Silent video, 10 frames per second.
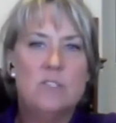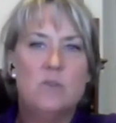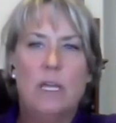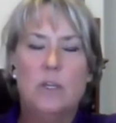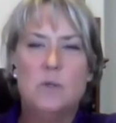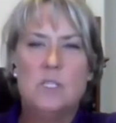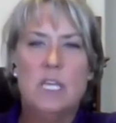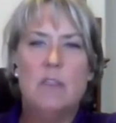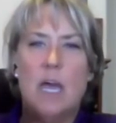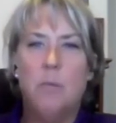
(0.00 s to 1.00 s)
why you
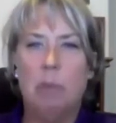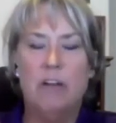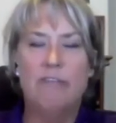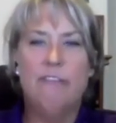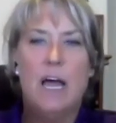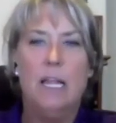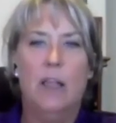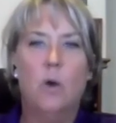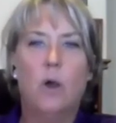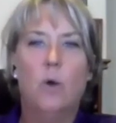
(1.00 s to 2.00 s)
see that butterfly
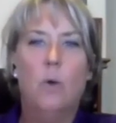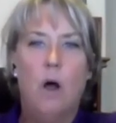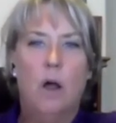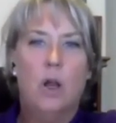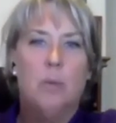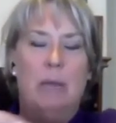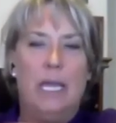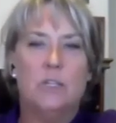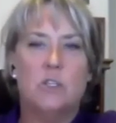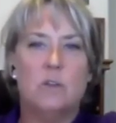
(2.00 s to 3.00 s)
logo on our
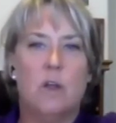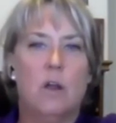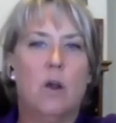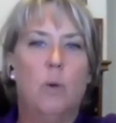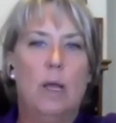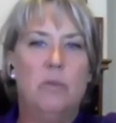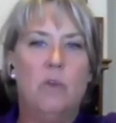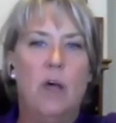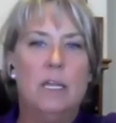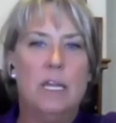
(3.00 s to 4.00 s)
pages and on our
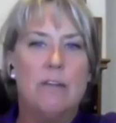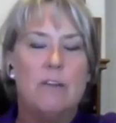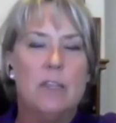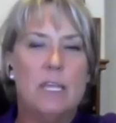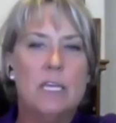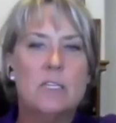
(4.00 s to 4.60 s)
website and everything.